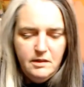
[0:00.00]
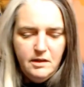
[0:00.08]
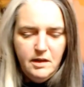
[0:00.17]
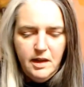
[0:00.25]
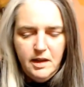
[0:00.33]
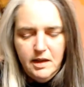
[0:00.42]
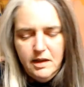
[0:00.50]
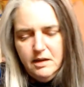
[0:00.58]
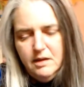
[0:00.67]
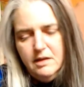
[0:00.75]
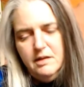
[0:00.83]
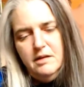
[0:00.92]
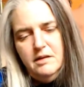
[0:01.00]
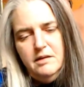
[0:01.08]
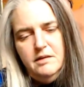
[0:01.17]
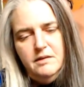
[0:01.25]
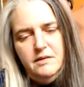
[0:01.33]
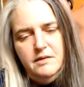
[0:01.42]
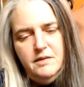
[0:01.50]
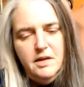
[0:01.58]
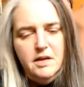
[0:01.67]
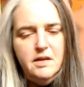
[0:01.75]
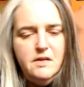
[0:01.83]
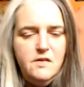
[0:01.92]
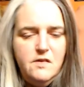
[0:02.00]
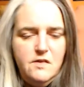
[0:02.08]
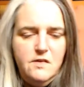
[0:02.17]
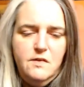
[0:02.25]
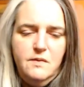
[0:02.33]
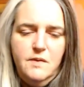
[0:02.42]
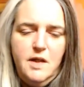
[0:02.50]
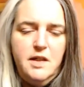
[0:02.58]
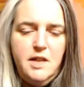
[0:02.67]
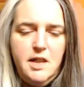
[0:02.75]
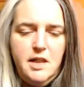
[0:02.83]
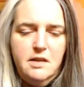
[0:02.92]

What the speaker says: And it's a knit.